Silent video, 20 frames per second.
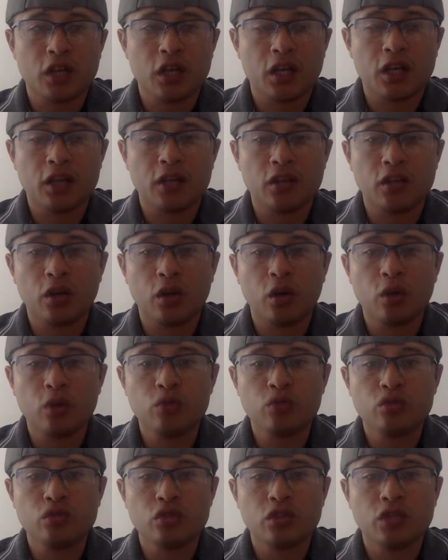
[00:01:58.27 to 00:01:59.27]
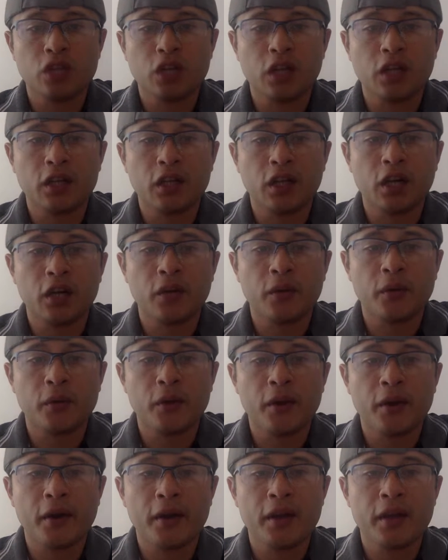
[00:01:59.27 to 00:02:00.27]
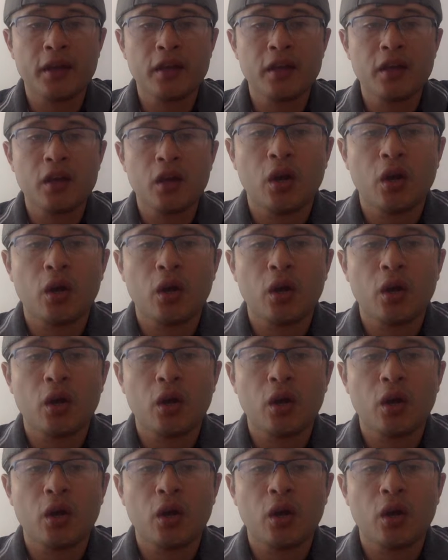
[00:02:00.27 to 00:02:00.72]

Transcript: and those that are rarely